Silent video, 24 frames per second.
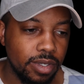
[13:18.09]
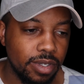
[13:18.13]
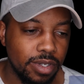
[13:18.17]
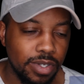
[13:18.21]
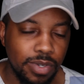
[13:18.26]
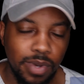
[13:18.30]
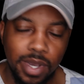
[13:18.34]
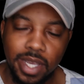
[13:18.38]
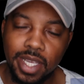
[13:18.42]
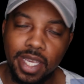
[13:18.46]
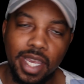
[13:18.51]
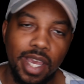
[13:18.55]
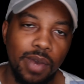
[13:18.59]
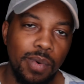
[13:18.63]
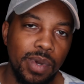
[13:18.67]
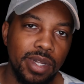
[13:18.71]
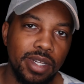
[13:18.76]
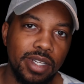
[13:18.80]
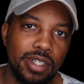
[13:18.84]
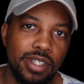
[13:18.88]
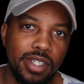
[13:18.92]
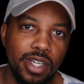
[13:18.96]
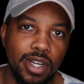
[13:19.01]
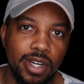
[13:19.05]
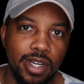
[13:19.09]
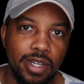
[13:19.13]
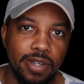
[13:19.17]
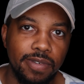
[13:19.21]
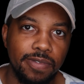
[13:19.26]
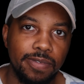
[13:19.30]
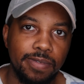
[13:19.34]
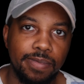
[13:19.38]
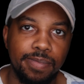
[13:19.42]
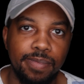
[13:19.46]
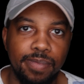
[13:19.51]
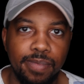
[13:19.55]
So I can't wait to share it.
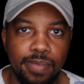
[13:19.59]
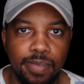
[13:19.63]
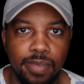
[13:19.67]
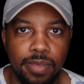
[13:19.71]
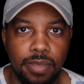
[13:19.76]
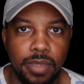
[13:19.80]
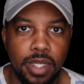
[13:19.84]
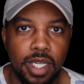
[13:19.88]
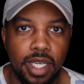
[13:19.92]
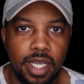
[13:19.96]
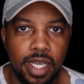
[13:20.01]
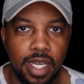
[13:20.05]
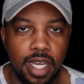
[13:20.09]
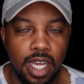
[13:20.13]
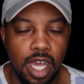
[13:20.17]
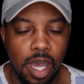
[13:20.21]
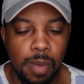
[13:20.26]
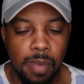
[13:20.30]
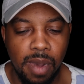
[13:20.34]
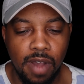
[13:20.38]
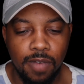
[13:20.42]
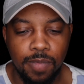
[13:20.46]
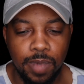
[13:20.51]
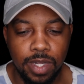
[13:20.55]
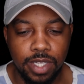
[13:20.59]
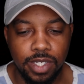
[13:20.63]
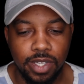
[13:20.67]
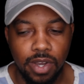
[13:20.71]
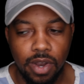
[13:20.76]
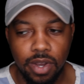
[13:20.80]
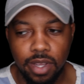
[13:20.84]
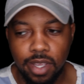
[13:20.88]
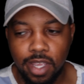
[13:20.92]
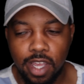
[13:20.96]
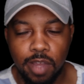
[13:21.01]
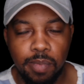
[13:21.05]
I've been
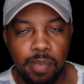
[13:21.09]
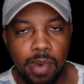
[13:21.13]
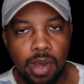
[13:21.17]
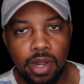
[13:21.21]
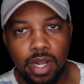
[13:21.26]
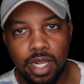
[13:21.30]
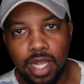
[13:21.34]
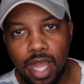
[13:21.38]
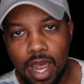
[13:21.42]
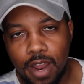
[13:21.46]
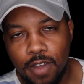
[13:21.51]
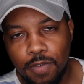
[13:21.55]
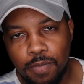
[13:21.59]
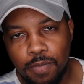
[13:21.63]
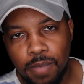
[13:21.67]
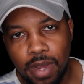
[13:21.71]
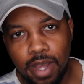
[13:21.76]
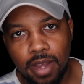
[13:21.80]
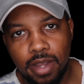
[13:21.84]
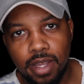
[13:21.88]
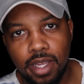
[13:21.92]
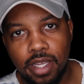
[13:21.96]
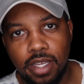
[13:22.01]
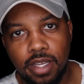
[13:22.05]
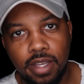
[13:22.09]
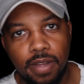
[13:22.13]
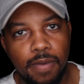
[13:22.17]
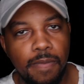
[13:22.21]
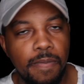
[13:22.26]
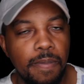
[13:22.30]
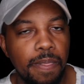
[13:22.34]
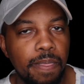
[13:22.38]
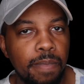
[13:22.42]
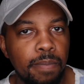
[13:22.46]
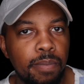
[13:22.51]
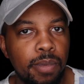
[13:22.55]
talking about a lot of my
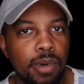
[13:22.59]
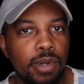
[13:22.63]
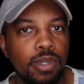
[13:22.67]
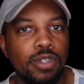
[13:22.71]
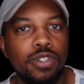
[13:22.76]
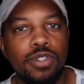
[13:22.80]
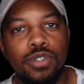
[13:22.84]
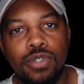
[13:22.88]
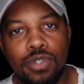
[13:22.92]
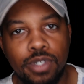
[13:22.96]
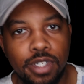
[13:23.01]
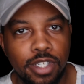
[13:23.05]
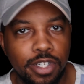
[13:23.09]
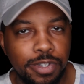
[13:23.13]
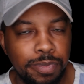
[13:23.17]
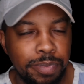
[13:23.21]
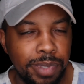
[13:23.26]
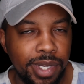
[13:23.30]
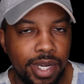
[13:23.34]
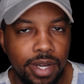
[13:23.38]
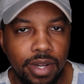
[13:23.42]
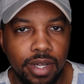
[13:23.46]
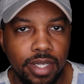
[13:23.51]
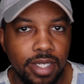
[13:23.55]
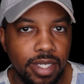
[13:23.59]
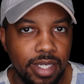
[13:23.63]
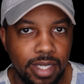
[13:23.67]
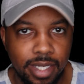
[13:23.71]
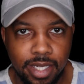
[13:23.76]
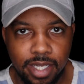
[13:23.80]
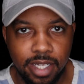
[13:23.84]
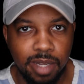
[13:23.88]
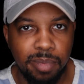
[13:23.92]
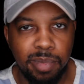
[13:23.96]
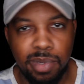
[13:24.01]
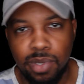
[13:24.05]
personal
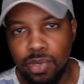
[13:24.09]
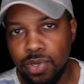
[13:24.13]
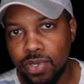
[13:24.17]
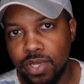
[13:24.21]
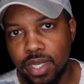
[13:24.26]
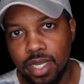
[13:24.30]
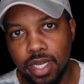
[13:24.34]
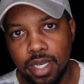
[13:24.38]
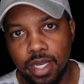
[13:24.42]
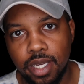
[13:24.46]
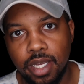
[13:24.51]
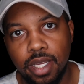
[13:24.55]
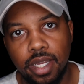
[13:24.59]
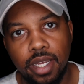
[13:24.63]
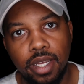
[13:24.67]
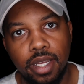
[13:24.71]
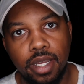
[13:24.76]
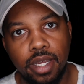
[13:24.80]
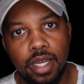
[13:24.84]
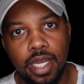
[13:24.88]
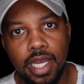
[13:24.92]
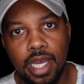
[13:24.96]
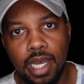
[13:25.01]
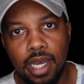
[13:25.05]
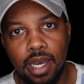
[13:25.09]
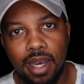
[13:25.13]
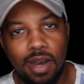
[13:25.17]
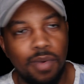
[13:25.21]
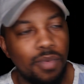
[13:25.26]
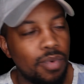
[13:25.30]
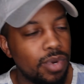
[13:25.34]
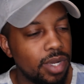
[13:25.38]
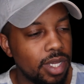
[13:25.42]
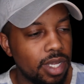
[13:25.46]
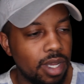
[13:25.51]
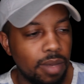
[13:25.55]
experiences in the music,
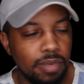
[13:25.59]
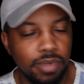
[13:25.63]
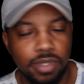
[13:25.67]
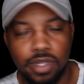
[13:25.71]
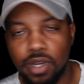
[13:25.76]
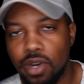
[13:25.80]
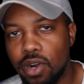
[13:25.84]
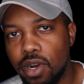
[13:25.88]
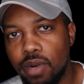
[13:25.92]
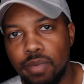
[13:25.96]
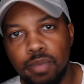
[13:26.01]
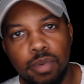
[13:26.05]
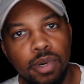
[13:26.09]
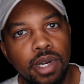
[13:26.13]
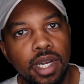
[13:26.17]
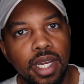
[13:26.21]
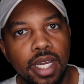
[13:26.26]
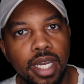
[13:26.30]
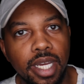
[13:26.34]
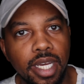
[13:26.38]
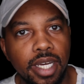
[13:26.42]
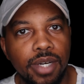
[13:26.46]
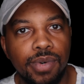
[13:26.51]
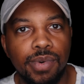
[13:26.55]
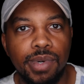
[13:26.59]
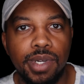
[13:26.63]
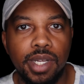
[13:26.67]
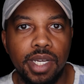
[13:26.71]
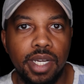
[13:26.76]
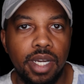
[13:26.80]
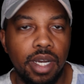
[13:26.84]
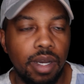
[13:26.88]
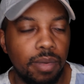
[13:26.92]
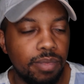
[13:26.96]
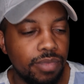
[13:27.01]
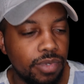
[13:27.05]
when it comes to heartbreak, when it
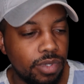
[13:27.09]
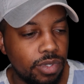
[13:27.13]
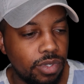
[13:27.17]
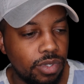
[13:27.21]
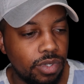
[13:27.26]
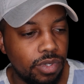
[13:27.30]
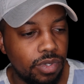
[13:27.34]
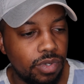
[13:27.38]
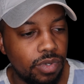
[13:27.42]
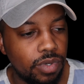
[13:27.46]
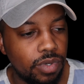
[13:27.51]
comes to